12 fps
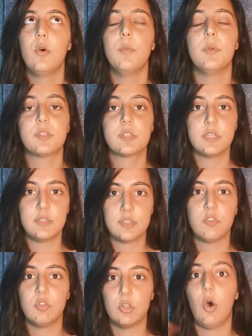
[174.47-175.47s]
almost
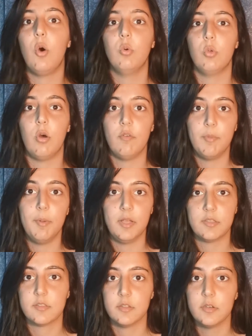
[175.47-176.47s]
considering the whole of a
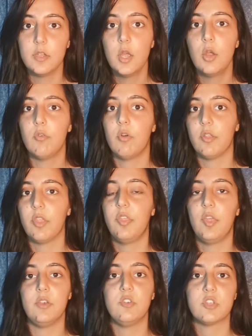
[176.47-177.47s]
person rather
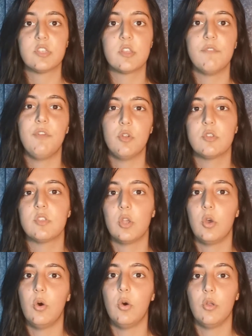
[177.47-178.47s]
than just
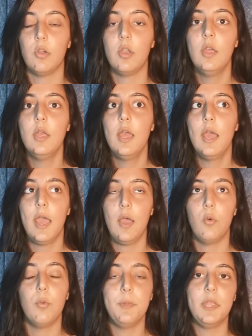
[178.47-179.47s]
focusing on
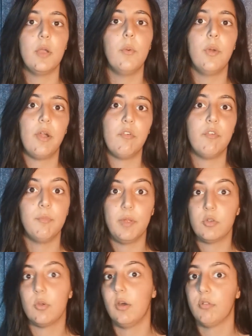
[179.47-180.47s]
or being aware of
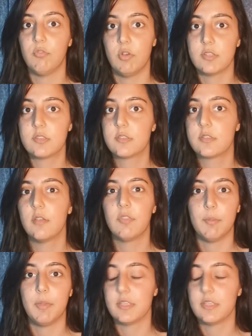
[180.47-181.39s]
mental health risks, if that